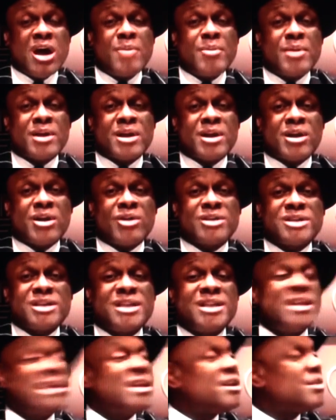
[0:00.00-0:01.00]
uh, because
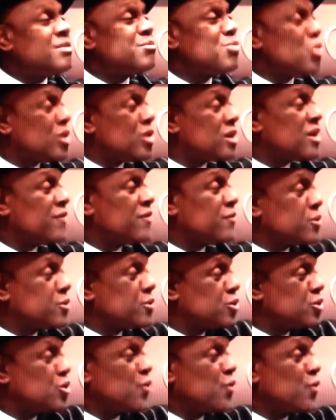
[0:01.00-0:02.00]
he needed a more
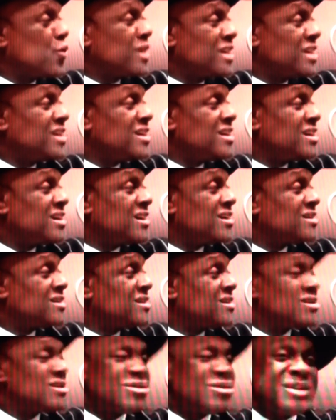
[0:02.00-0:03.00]
comfortable shoe for what he
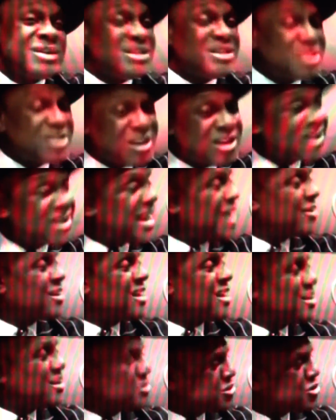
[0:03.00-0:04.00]
does. Yeah. And so he dug
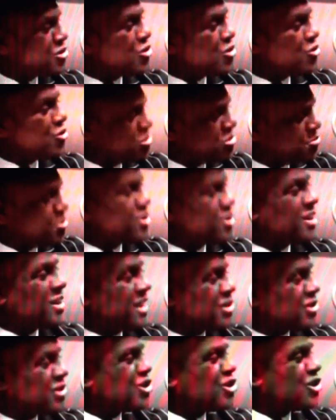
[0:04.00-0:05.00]
out the insoles and
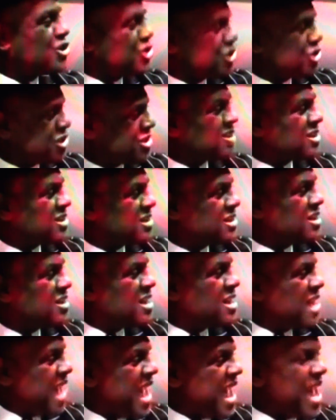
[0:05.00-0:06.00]
put in cushions and
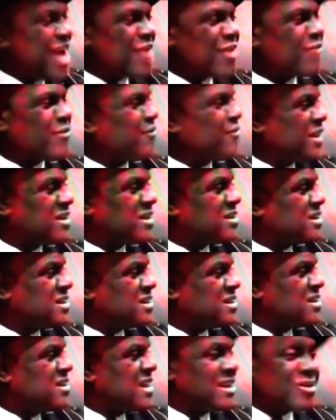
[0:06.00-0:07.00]
yeah. air
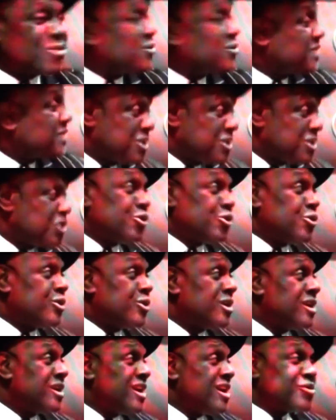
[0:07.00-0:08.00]
vents and 22
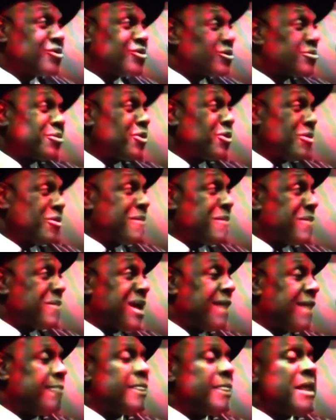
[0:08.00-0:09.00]
yeah. is what's blowing my
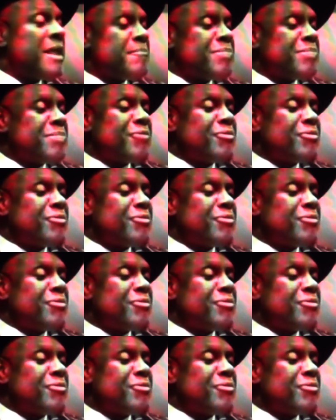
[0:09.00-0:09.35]
mind. Yeah.